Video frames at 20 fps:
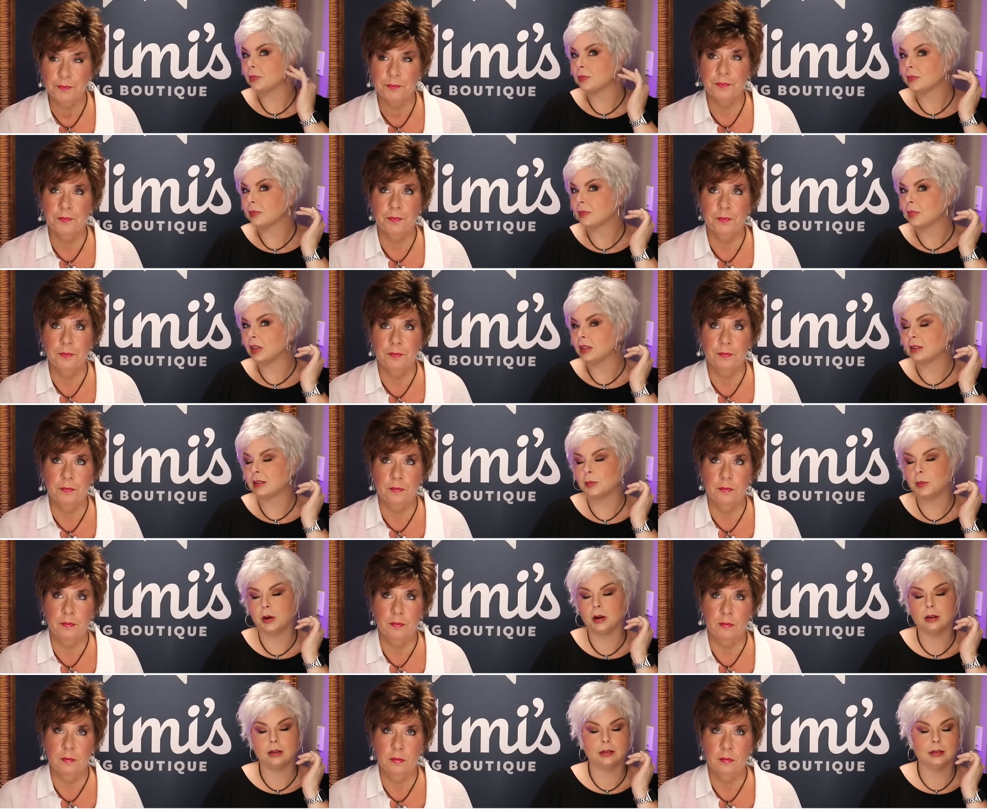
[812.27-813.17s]
Speaker 1: That
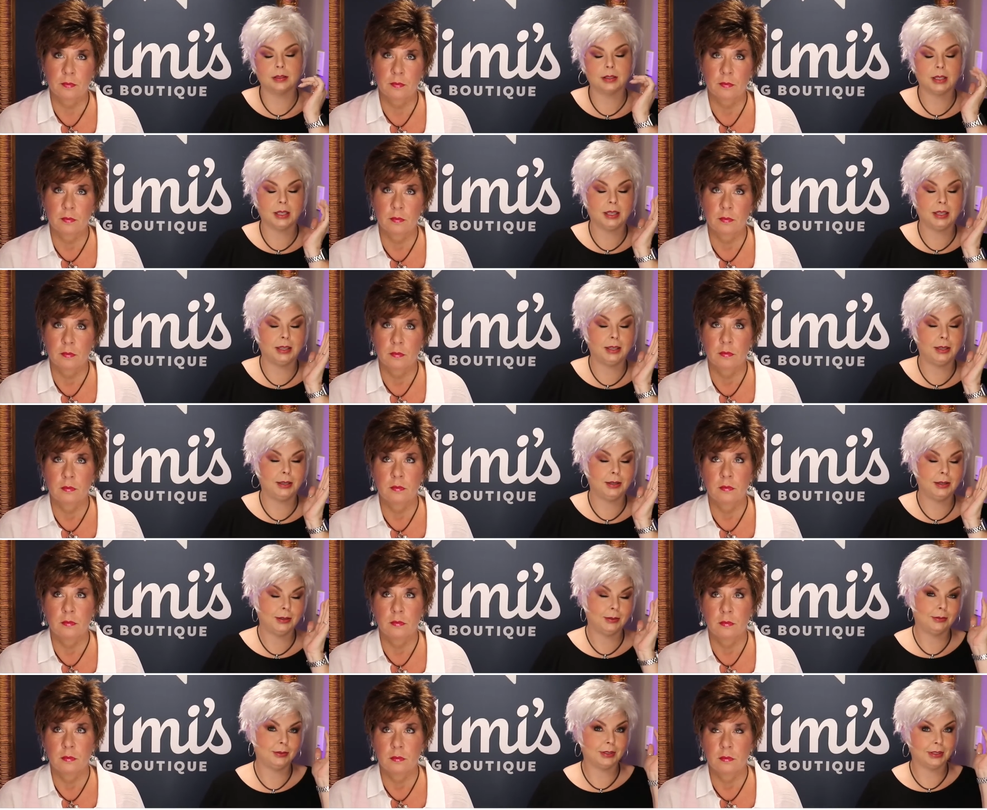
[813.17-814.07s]
sparkle is
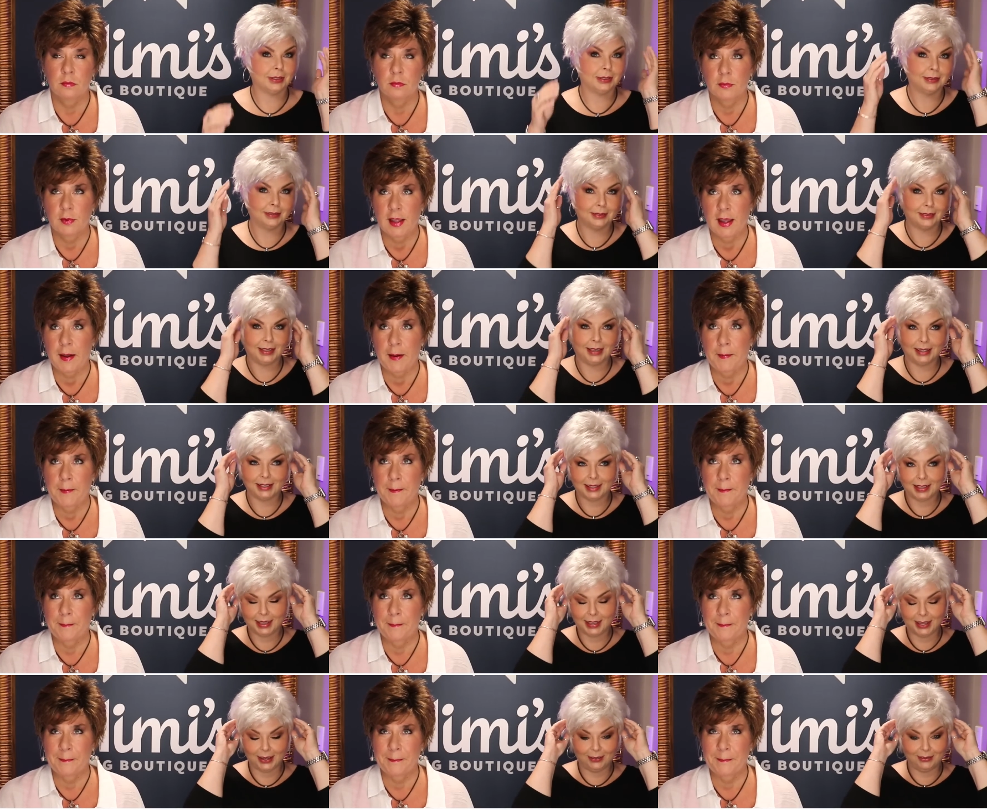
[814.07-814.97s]
cute. Yeah. He's
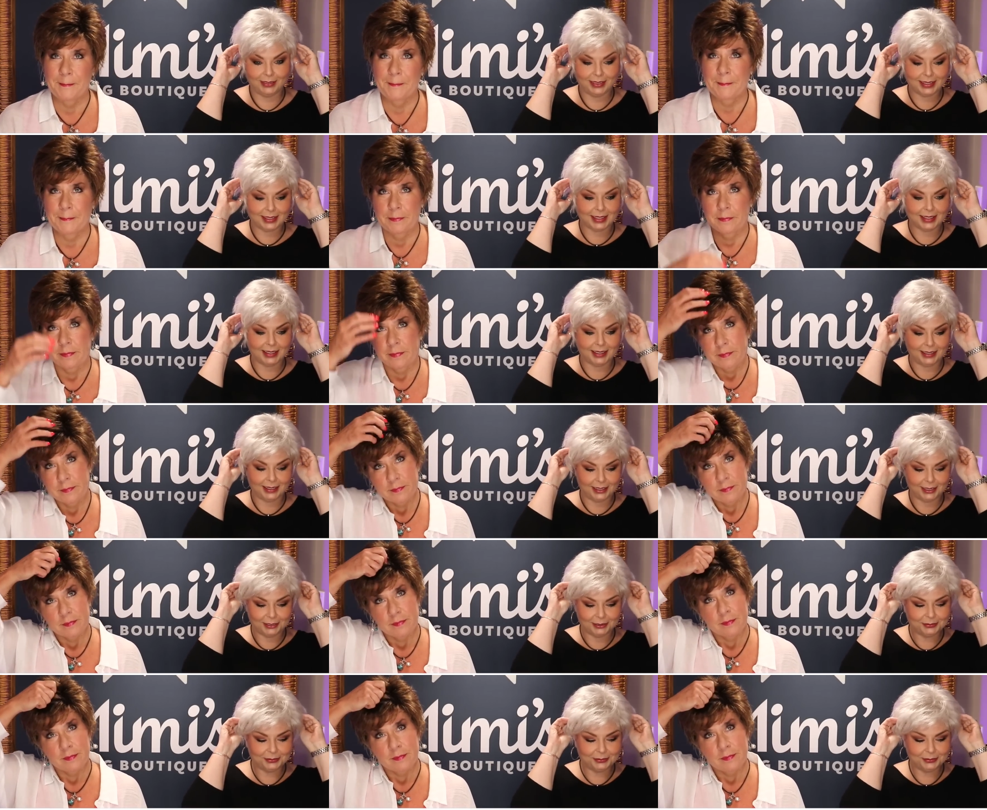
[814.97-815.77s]
cute in this color.